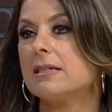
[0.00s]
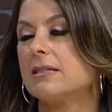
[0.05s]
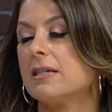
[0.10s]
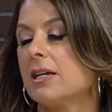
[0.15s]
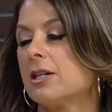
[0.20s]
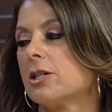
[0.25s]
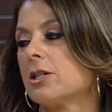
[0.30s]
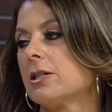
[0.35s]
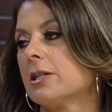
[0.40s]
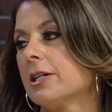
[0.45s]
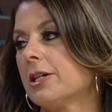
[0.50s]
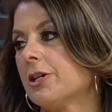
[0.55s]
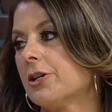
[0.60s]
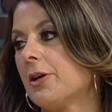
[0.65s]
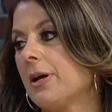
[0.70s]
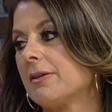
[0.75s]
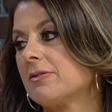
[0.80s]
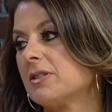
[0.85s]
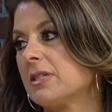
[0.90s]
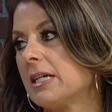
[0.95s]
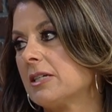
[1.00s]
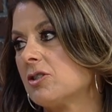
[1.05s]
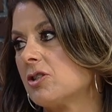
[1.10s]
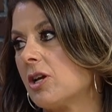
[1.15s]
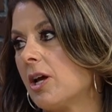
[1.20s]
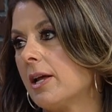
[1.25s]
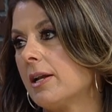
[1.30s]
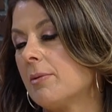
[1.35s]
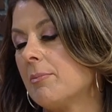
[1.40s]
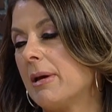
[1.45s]
said earlier, you have such
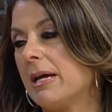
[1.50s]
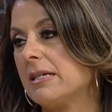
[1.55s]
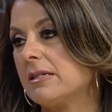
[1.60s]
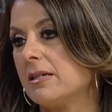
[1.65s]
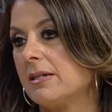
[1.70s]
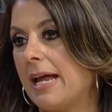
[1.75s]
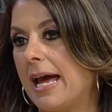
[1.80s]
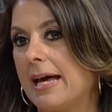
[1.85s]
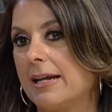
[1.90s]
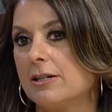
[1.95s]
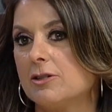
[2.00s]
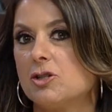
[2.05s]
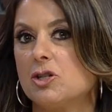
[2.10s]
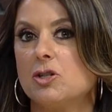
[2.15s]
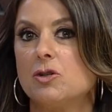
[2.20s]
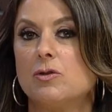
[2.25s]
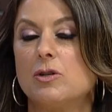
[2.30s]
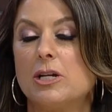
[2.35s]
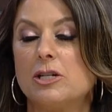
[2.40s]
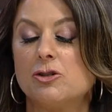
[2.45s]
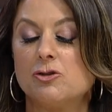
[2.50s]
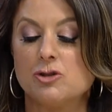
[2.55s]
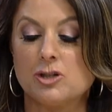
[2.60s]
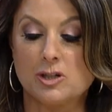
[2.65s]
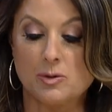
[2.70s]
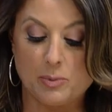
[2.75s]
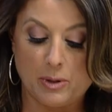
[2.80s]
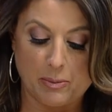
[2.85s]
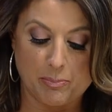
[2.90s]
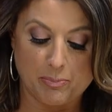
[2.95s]
an amazing attitude and you
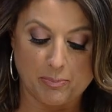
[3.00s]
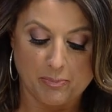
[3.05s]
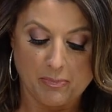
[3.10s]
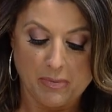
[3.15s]
just bring,